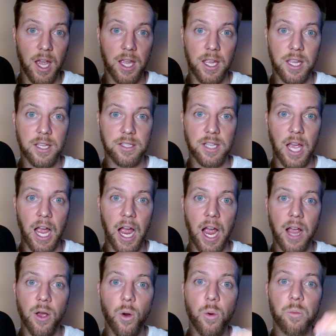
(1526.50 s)
is
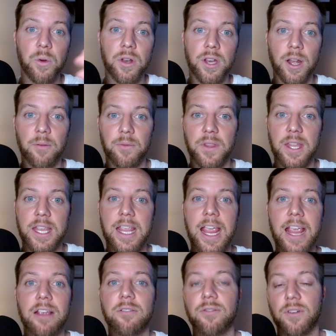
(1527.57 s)
I opened up the
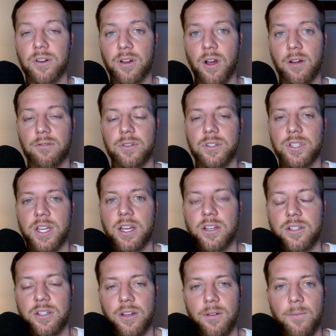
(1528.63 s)
gate for
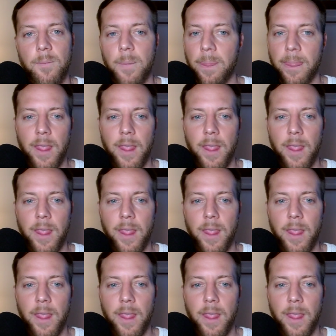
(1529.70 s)
conversation.